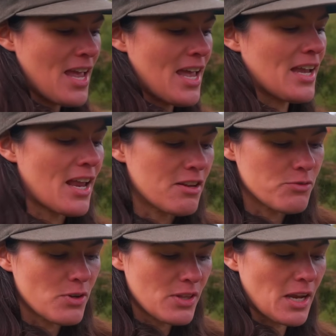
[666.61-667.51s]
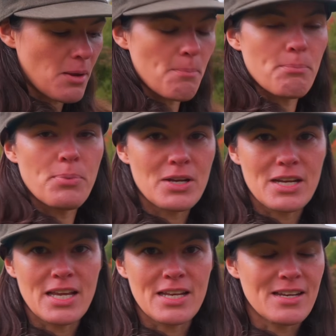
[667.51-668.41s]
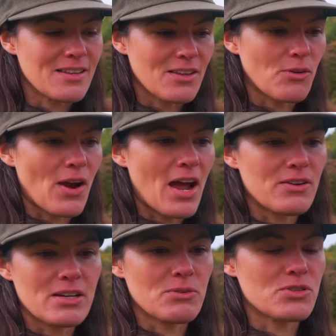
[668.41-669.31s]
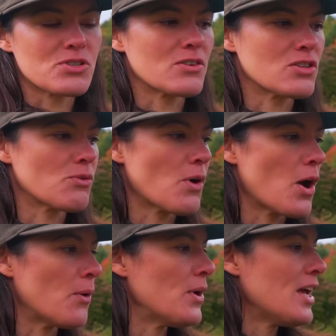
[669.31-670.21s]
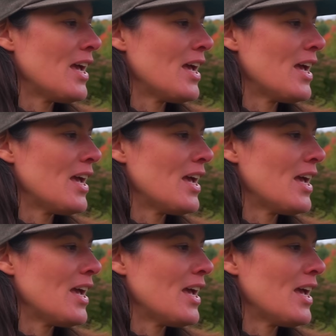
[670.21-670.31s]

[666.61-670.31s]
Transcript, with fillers: and kind of like put it in the ground and it will start to grow.